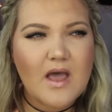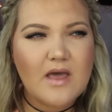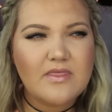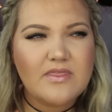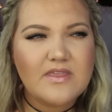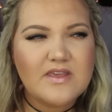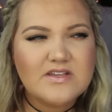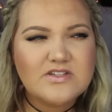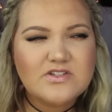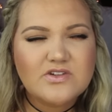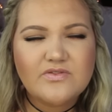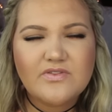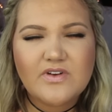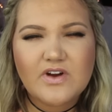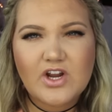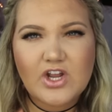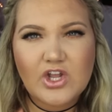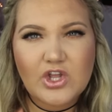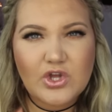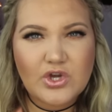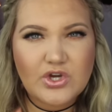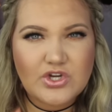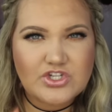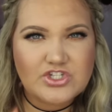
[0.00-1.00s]
these are
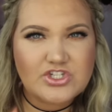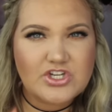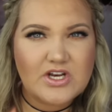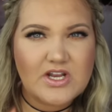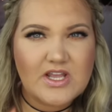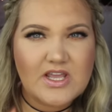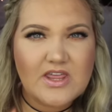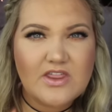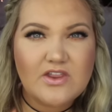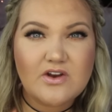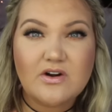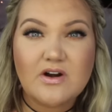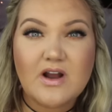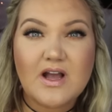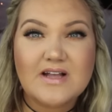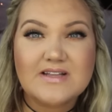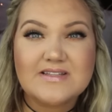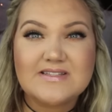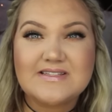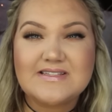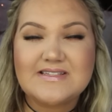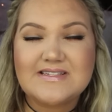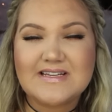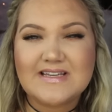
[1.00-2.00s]
very cushiony. They're
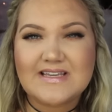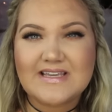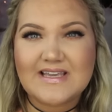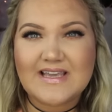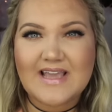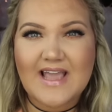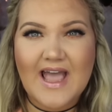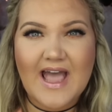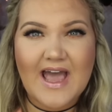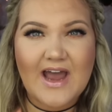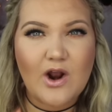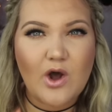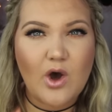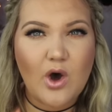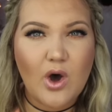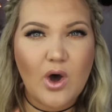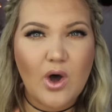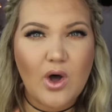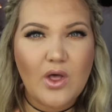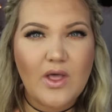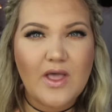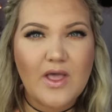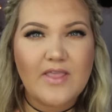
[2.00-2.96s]
not sticky at all,